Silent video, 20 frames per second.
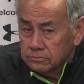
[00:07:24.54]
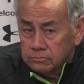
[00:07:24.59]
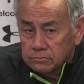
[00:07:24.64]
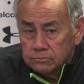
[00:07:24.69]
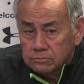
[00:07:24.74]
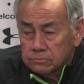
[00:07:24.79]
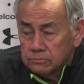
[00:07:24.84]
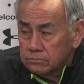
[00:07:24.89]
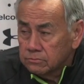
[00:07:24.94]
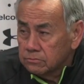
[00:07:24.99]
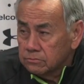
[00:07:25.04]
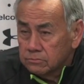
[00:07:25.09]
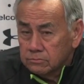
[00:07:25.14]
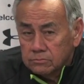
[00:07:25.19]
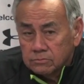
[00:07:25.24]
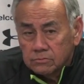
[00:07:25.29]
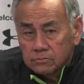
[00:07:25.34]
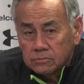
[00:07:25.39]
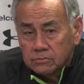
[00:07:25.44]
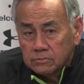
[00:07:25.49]
Obviously, you
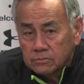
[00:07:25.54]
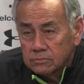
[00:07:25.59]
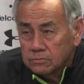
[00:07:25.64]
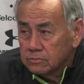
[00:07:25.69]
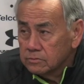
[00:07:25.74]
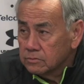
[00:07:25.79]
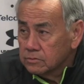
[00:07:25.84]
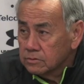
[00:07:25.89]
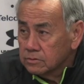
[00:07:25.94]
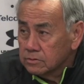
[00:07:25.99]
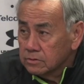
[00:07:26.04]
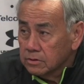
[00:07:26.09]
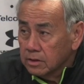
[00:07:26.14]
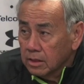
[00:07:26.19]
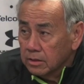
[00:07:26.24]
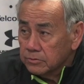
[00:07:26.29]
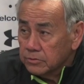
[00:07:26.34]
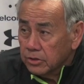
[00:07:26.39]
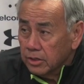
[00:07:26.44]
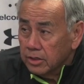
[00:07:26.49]
got to adjust.
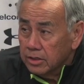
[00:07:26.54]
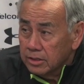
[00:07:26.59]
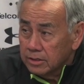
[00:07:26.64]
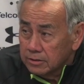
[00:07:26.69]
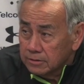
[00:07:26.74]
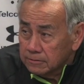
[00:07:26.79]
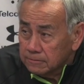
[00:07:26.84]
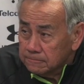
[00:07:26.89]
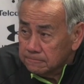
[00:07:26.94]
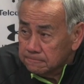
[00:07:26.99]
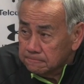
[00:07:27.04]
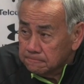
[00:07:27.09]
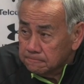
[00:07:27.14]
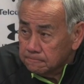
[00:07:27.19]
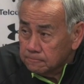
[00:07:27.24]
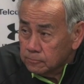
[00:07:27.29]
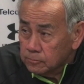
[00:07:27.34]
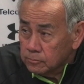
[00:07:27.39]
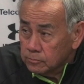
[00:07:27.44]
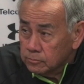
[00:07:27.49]
So how much more
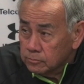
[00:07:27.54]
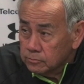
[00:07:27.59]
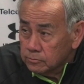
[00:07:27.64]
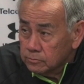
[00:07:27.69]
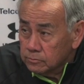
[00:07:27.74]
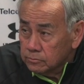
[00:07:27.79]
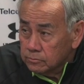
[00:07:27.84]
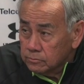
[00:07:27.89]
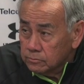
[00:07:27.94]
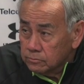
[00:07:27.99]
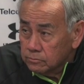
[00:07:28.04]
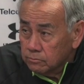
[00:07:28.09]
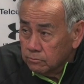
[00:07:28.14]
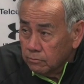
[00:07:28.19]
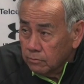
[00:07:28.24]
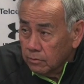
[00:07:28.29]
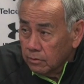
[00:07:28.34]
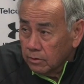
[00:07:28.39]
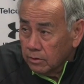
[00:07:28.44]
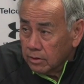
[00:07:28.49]
bodies did you get to
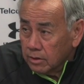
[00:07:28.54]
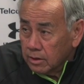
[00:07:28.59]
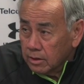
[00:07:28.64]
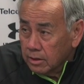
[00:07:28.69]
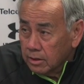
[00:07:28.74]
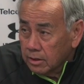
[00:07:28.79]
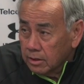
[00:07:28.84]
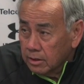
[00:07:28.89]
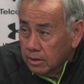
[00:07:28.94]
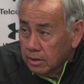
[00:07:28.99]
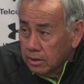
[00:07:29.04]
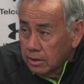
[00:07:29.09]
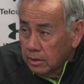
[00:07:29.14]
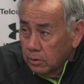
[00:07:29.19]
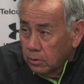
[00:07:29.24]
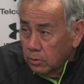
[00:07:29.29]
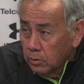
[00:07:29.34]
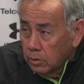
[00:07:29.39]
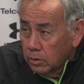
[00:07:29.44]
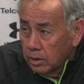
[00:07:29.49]
him with his
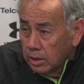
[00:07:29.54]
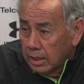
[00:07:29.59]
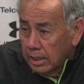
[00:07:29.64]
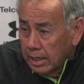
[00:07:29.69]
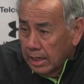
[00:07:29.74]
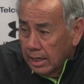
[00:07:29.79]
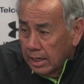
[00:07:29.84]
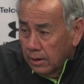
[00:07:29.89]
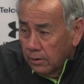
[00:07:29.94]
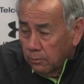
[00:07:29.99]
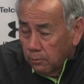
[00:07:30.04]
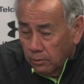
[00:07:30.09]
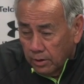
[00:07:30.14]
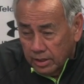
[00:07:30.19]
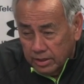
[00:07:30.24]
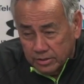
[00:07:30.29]
adjustment on the?